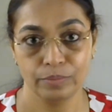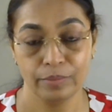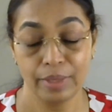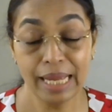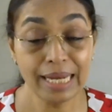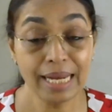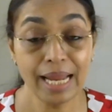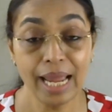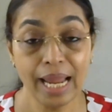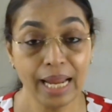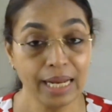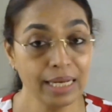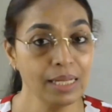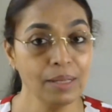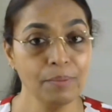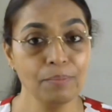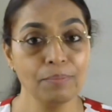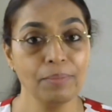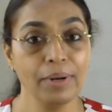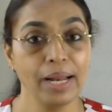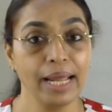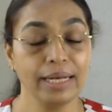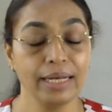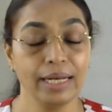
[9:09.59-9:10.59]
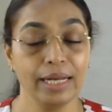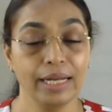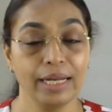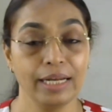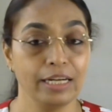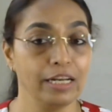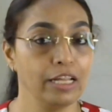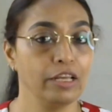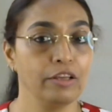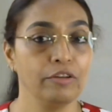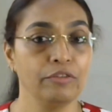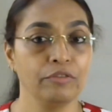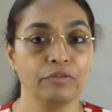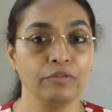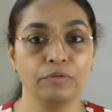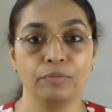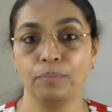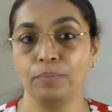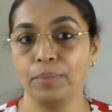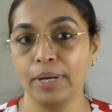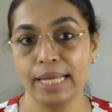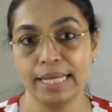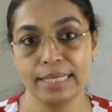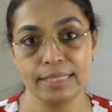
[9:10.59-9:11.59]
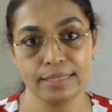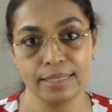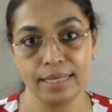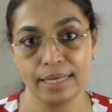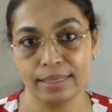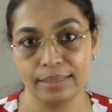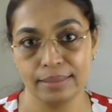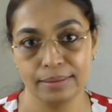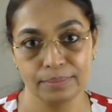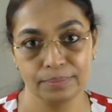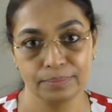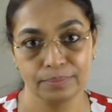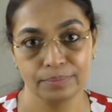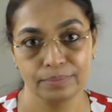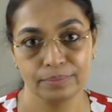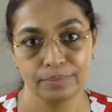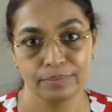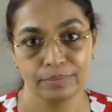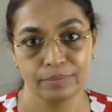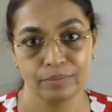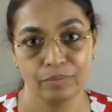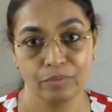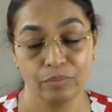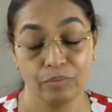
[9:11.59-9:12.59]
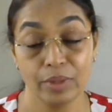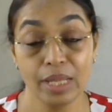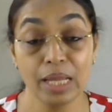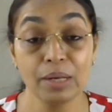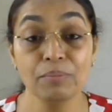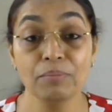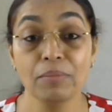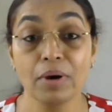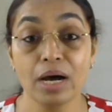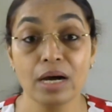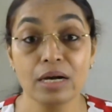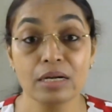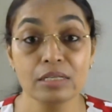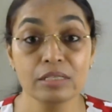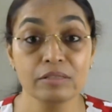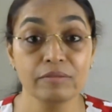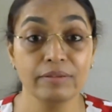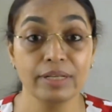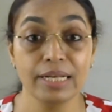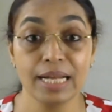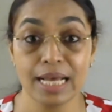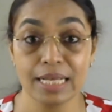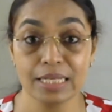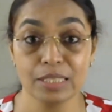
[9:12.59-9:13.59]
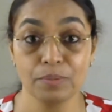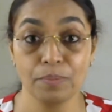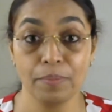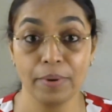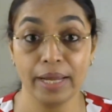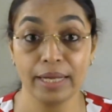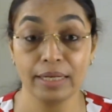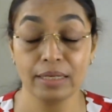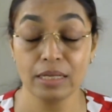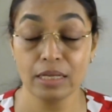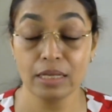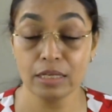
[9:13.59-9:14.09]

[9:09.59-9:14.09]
and any planet if placed there. Then Mars will aspect